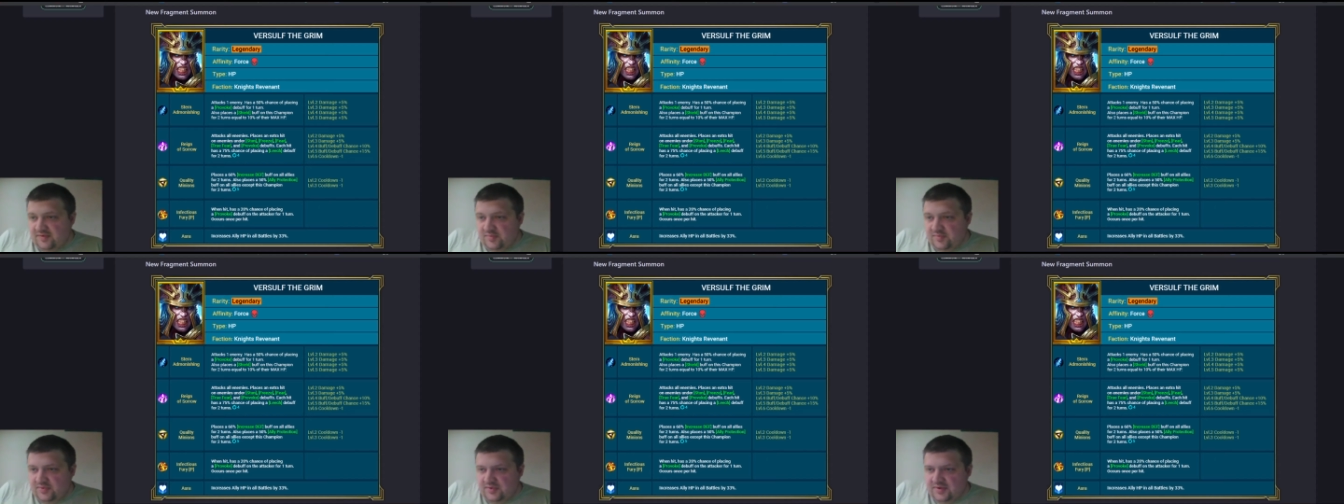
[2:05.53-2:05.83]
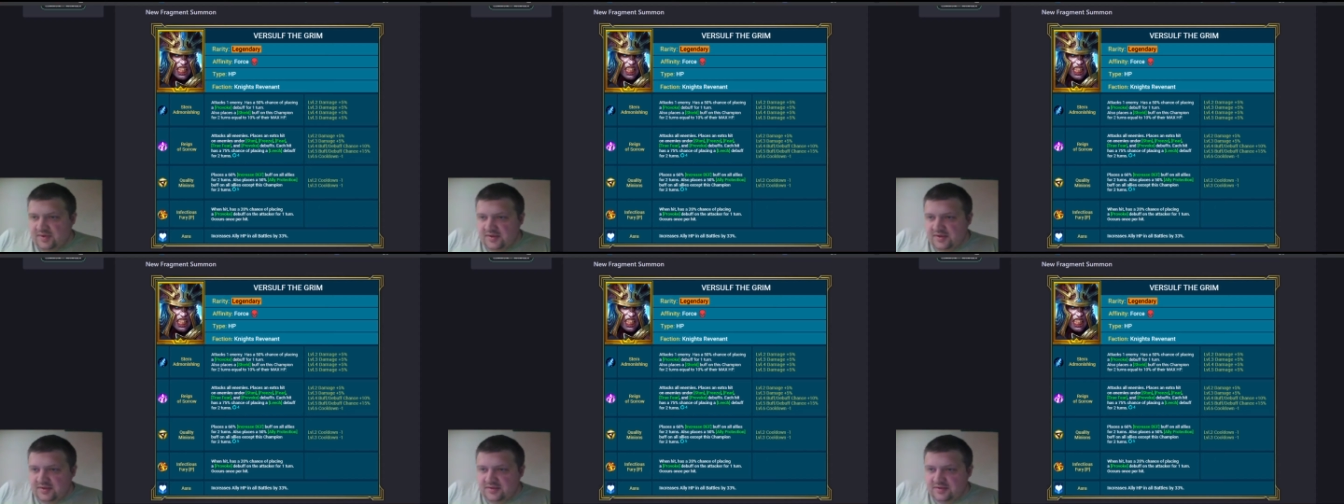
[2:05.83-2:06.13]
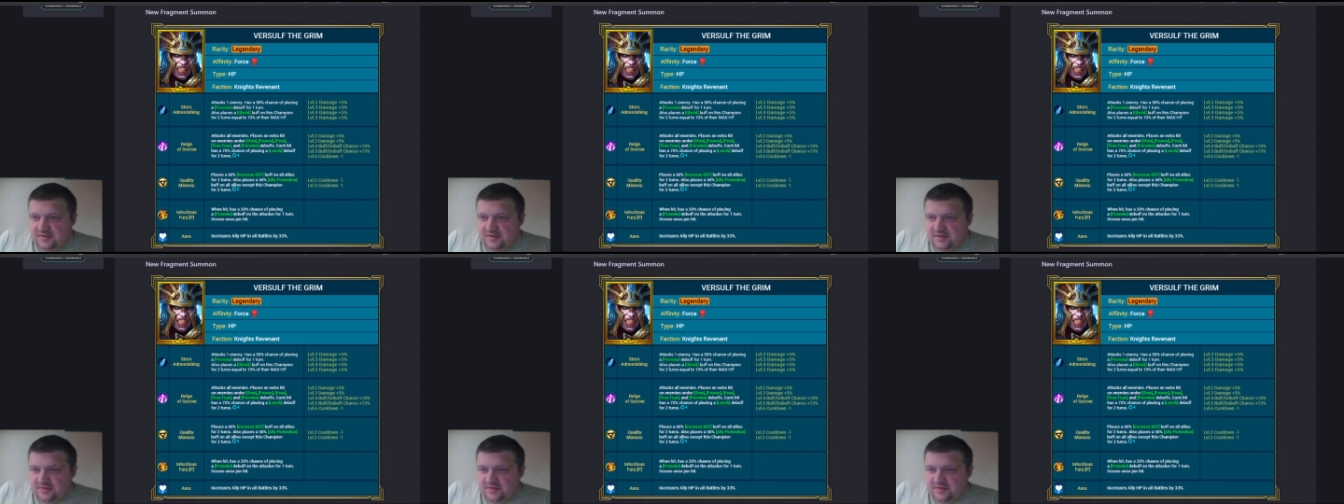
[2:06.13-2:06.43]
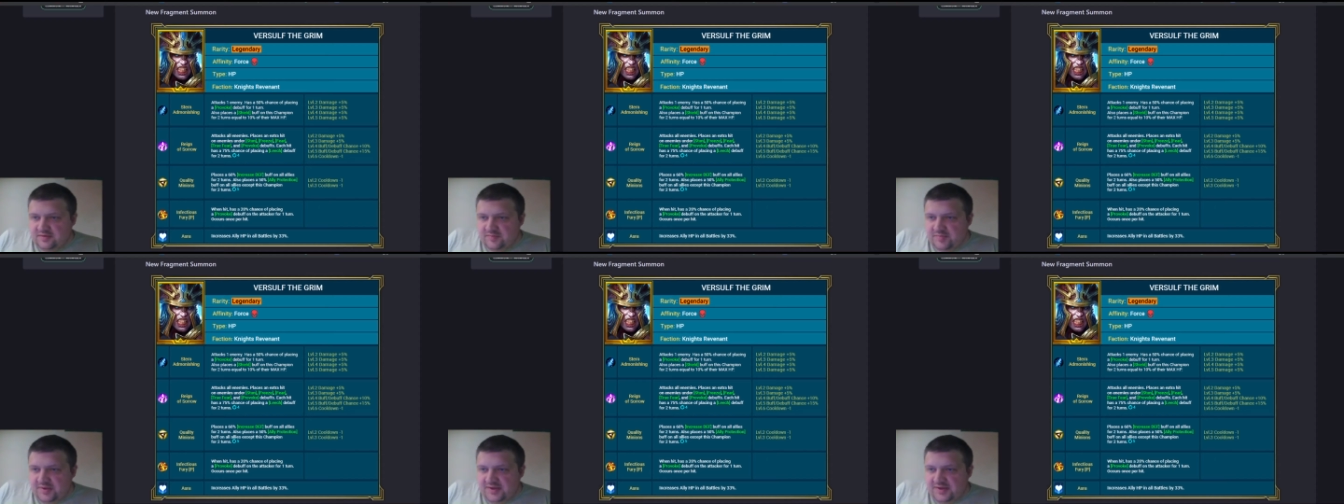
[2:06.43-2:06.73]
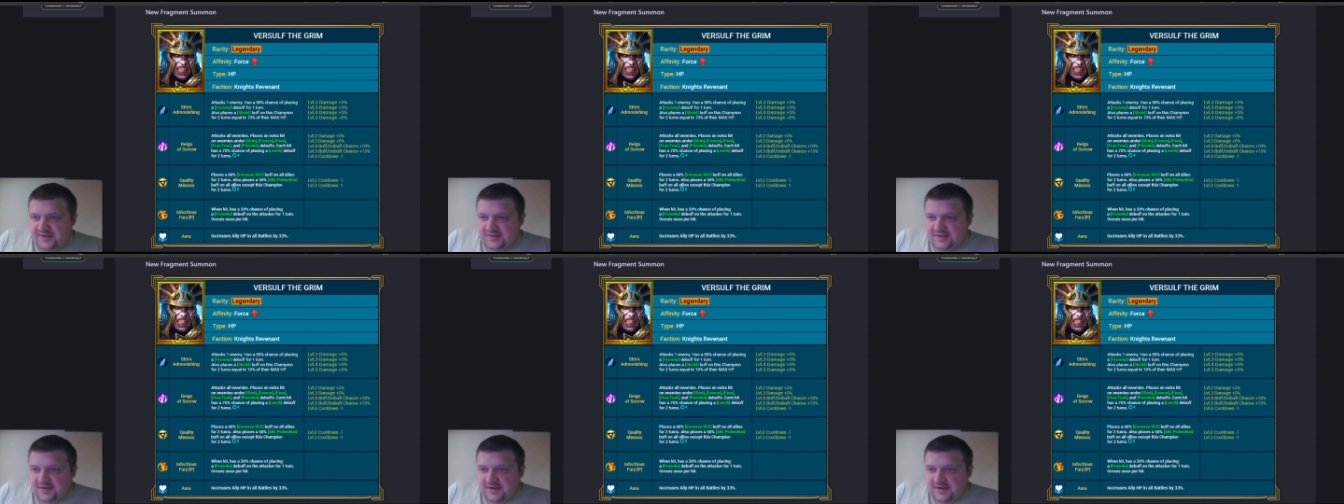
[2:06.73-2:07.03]
book it chance of
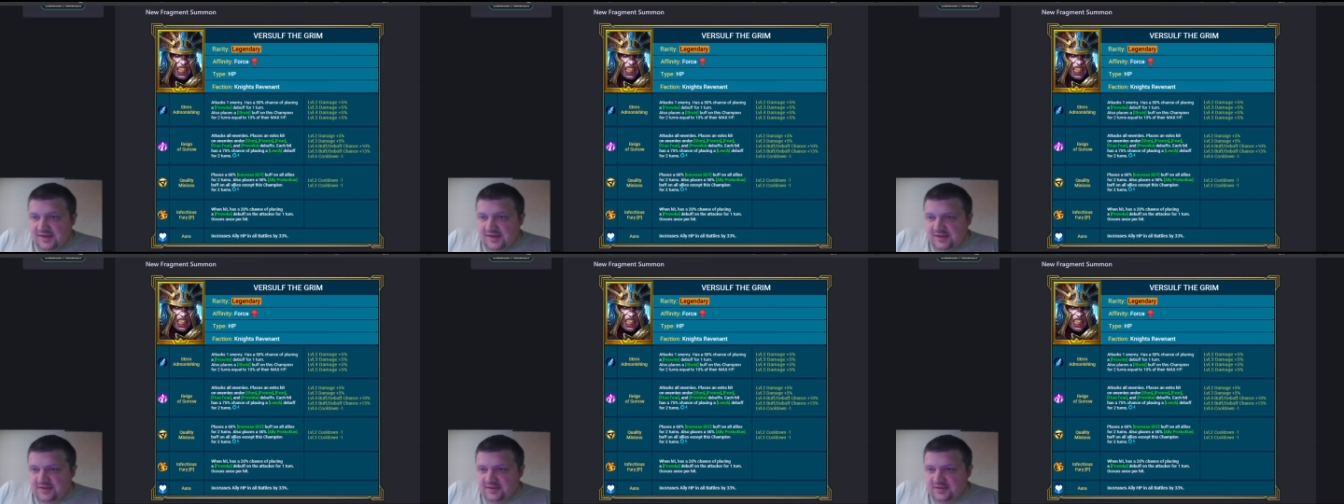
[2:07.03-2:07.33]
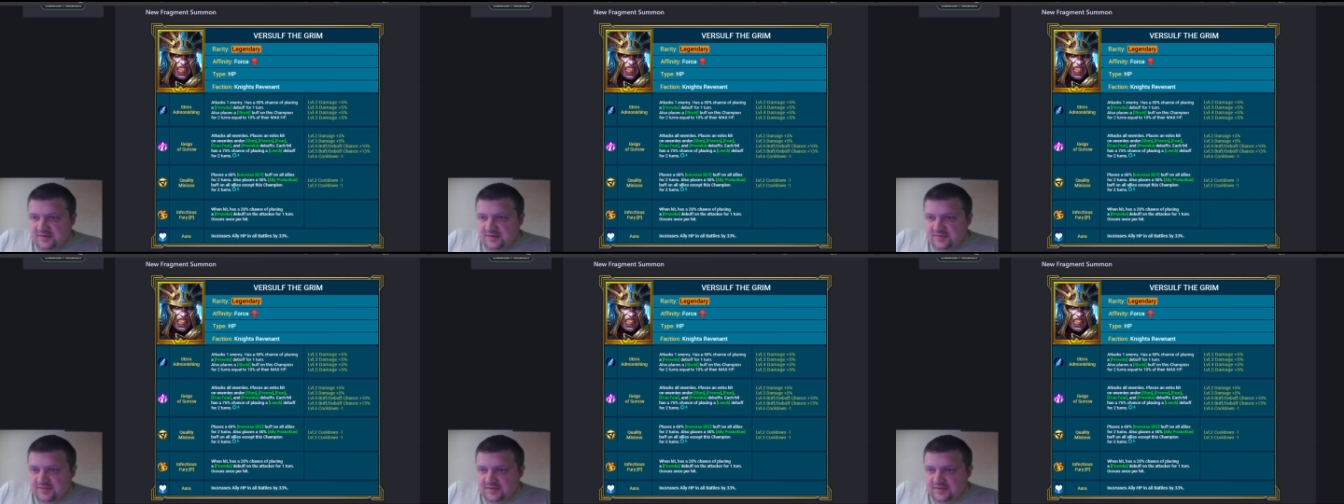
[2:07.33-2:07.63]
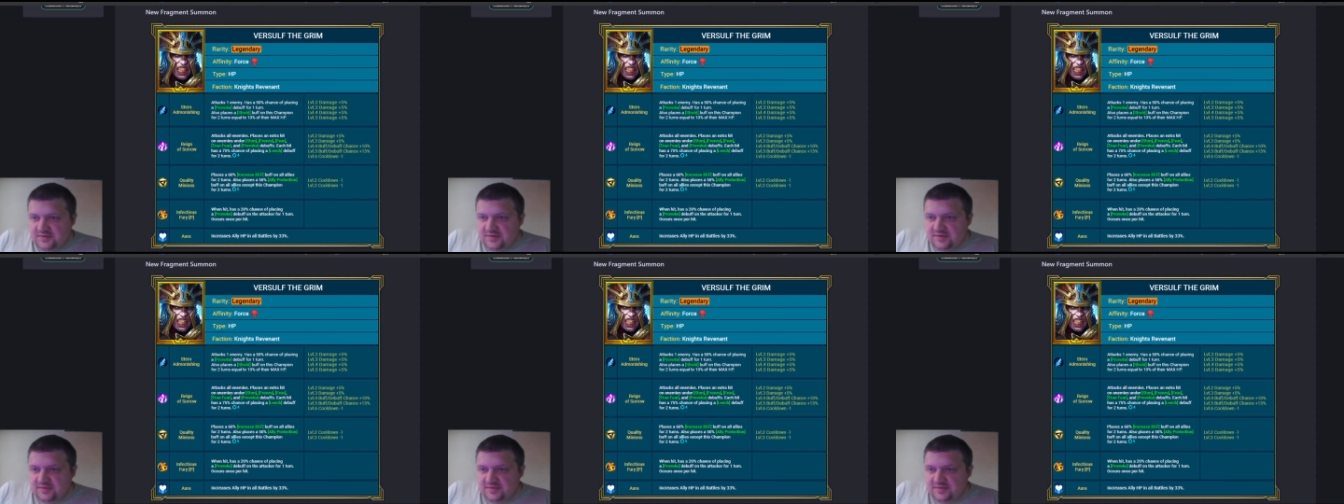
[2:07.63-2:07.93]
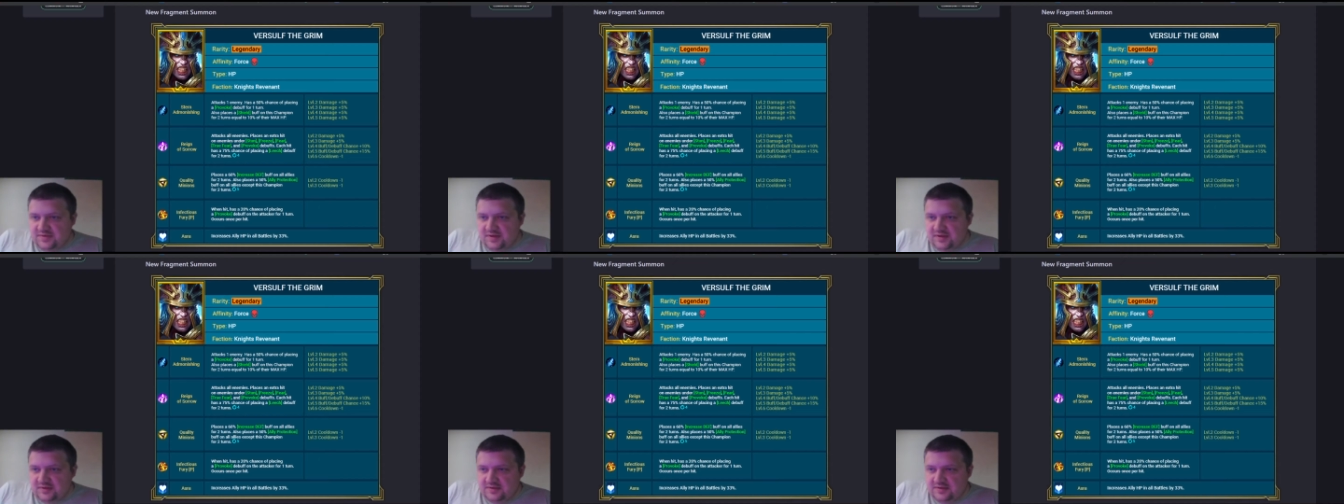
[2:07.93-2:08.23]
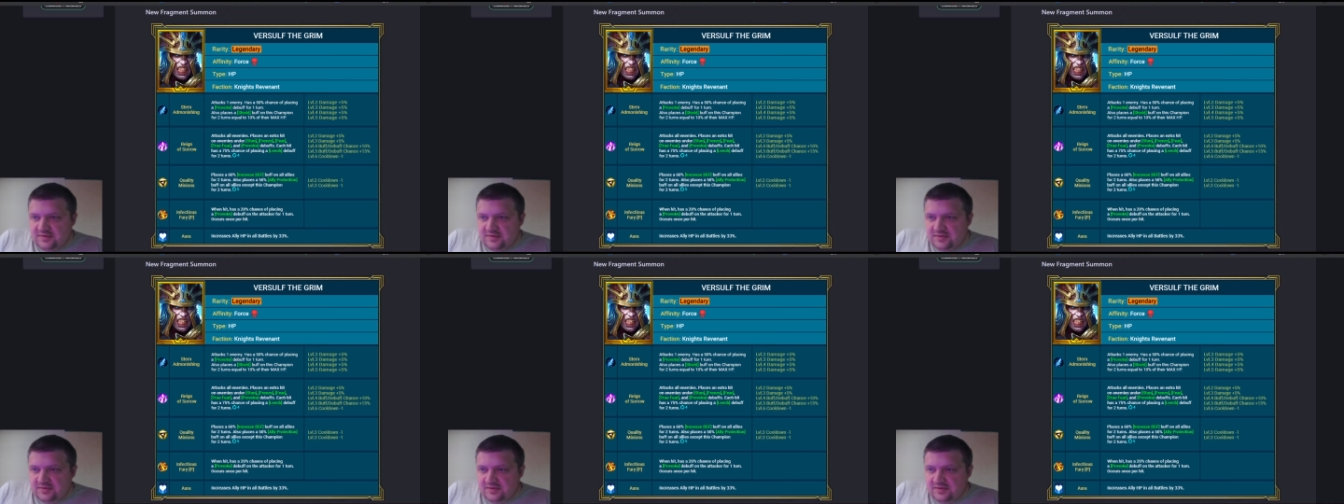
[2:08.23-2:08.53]
placing Leech for 2 turns.